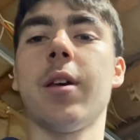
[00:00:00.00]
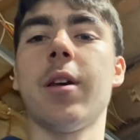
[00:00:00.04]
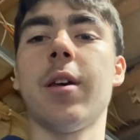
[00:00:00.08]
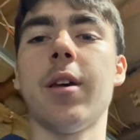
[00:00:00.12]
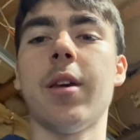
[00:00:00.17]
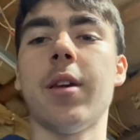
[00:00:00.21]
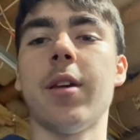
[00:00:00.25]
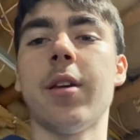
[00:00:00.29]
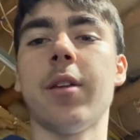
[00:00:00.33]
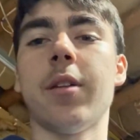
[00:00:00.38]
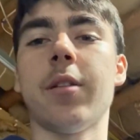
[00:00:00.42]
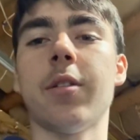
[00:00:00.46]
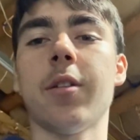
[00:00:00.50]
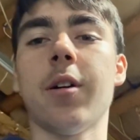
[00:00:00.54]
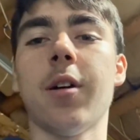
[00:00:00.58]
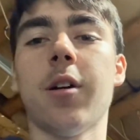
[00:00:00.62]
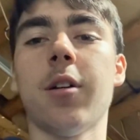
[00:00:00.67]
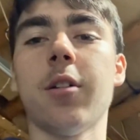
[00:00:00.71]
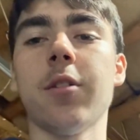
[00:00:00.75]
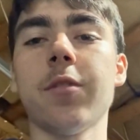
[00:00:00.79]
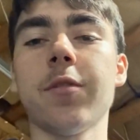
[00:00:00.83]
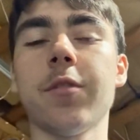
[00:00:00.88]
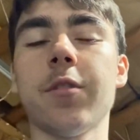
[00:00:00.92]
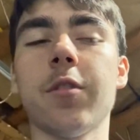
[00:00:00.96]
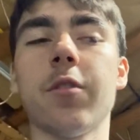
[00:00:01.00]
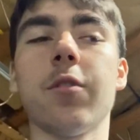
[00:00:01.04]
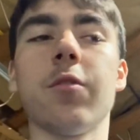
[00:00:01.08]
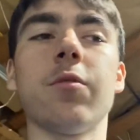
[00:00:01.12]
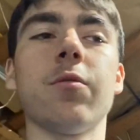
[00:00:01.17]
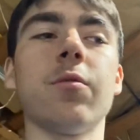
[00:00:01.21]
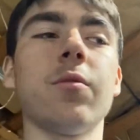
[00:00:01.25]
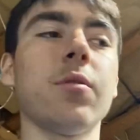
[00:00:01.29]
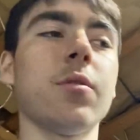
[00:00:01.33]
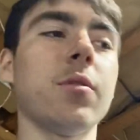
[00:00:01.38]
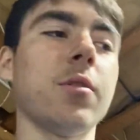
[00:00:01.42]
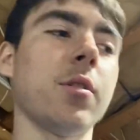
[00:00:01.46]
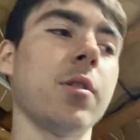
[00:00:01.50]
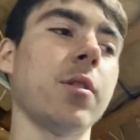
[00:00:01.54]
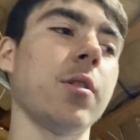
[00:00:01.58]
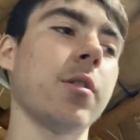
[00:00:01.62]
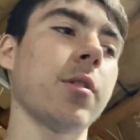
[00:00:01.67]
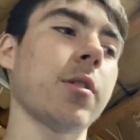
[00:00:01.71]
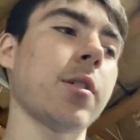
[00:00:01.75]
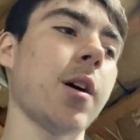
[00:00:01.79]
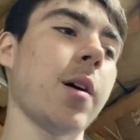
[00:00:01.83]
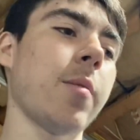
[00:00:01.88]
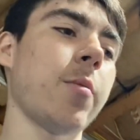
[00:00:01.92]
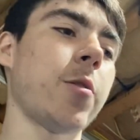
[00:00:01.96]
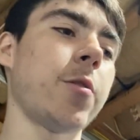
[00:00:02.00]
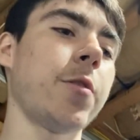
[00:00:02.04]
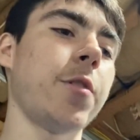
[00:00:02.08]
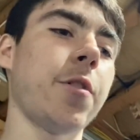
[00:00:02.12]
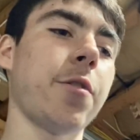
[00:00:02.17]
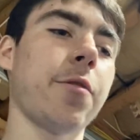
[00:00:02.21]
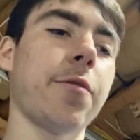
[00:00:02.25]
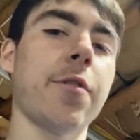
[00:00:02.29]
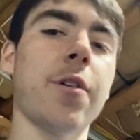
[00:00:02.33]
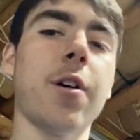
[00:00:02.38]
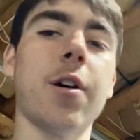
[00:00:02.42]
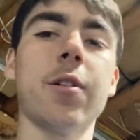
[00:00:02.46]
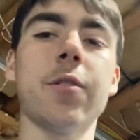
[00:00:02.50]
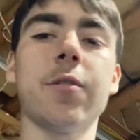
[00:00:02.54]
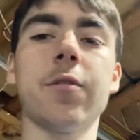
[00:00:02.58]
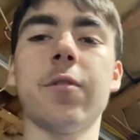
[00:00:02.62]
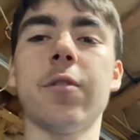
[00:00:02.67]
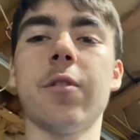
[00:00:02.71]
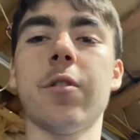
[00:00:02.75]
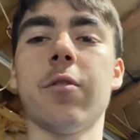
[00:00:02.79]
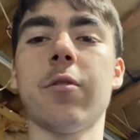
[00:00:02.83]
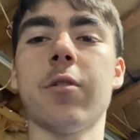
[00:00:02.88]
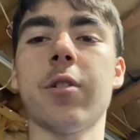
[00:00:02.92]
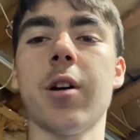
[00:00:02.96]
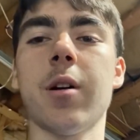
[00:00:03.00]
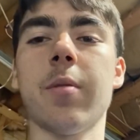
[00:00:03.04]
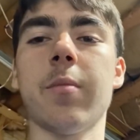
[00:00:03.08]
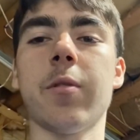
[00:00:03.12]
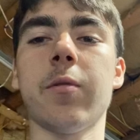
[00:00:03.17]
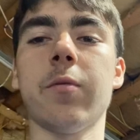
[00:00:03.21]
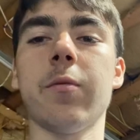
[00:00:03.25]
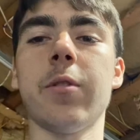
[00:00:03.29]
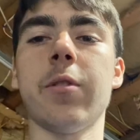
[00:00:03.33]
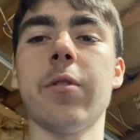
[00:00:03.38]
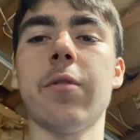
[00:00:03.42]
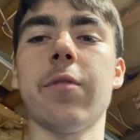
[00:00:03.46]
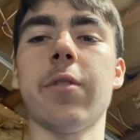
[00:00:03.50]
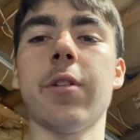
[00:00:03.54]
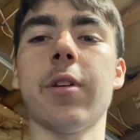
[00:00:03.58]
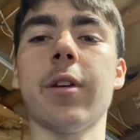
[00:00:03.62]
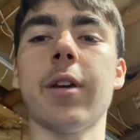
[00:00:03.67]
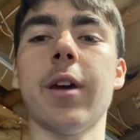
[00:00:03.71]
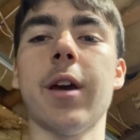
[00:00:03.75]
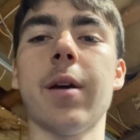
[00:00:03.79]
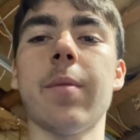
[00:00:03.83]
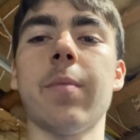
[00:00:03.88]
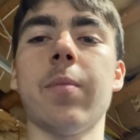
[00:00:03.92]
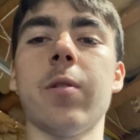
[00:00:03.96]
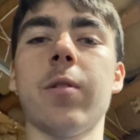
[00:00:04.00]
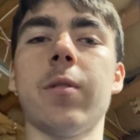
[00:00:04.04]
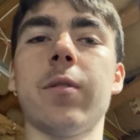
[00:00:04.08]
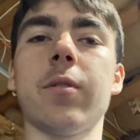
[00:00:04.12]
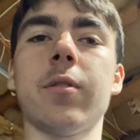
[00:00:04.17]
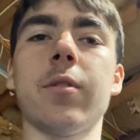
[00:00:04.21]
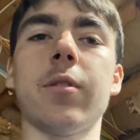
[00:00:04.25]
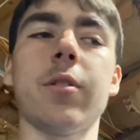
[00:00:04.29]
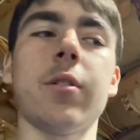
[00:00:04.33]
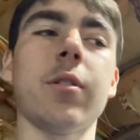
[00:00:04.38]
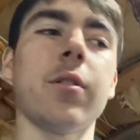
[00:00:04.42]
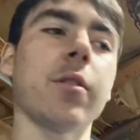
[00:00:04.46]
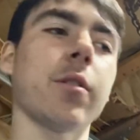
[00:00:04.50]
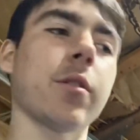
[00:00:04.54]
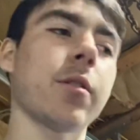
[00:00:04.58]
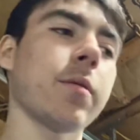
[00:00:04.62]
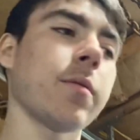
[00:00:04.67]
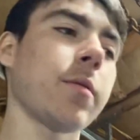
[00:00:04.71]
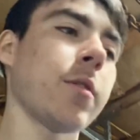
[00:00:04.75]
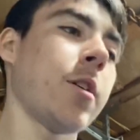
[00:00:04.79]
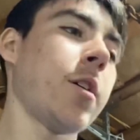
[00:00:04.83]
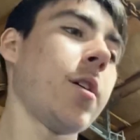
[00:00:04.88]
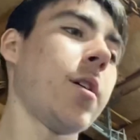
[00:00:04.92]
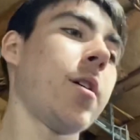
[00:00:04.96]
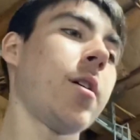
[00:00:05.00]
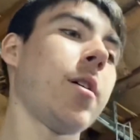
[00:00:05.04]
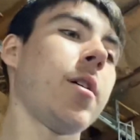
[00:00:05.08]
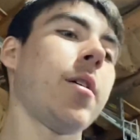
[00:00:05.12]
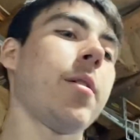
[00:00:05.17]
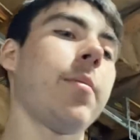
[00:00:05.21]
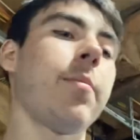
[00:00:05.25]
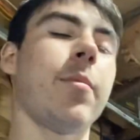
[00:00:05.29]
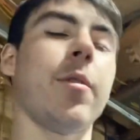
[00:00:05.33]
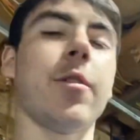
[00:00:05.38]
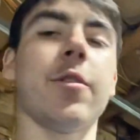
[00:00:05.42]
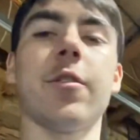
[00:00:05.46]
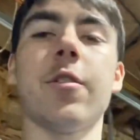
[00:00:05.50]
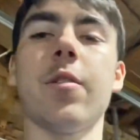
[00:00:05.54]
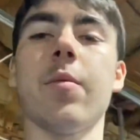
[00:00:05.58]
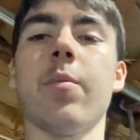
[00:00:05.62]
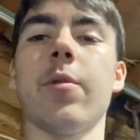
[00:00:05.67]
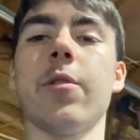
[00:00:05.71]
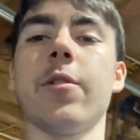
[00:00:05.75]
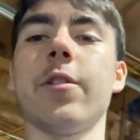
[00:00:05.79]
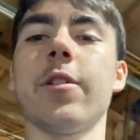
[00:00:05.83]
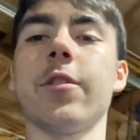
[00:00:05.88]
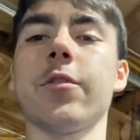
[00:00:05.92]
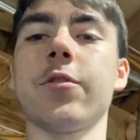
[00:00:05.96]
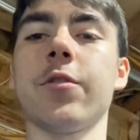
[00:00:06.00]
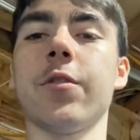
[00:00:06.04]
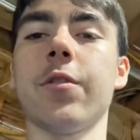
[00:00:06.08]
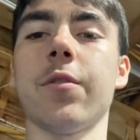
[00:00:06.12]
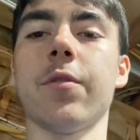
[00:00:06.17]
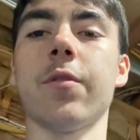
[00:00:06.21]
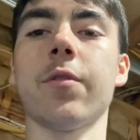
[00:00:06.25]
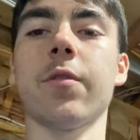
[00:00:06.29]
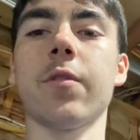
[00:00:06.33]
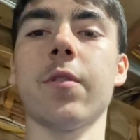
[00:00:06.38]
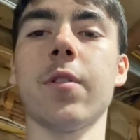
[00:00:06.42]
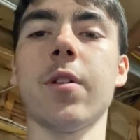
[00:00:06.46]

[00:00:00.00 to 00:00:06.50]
and also comment your thoughts, comment what you think happened, make your predictions,